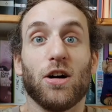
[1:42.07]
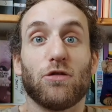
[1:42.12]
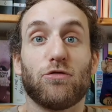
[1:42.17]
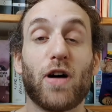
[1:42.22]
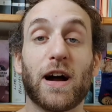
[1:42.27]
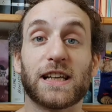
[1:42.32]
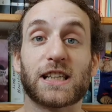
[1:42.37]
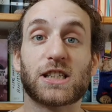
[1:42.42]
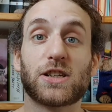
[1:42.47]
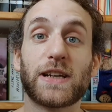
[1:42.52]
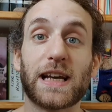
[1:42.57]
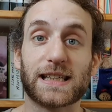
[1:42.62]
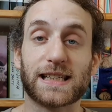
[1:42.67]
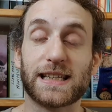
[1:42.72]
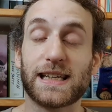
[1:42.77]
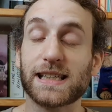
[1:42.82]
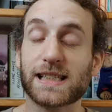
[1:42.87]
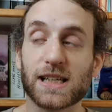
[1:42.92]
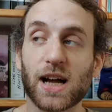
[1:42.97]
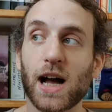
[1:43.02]
Right, so yes,
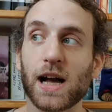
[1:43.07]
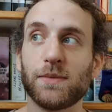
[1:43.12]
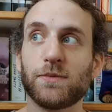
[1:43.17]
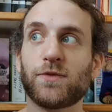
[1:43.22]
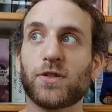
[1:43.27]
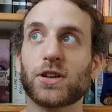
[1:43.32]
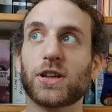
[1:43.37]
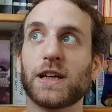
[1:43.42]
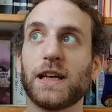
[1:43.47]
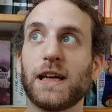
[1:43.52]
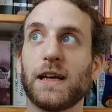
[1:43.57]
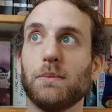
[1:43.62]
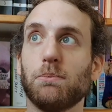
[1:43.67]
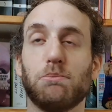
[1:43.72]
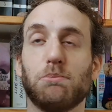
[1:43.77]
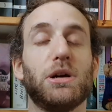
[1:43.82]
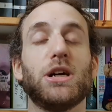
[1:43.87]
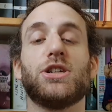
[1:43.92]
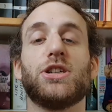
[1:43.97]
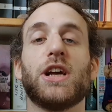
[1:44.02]
it is time for the
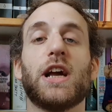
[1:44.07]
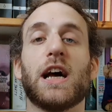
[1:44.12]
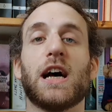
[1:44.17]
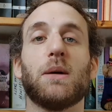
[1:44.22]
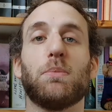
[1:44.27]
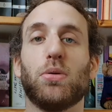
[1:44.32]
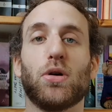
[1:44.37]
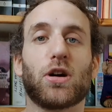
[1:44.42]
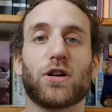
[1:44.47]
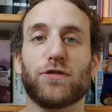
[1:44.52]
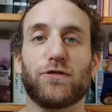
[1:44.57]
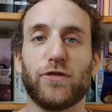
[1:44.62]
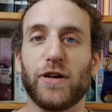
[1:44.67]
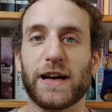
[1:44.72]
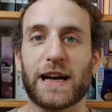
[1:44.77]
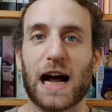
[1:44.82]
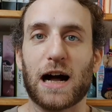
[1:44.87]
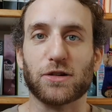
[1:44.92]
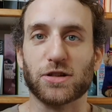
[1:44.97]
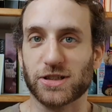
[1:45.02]
mid-year book
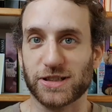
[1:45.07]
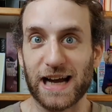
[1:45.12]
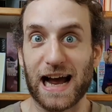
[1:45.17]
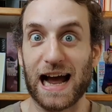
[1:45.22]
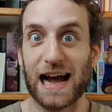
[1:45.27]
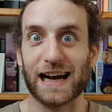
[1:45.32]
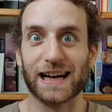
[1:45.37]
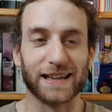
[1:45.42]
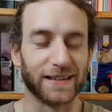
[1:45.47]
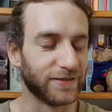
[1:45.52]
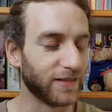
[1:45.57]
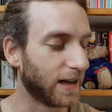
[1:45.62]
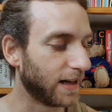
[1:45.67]
freakout tag.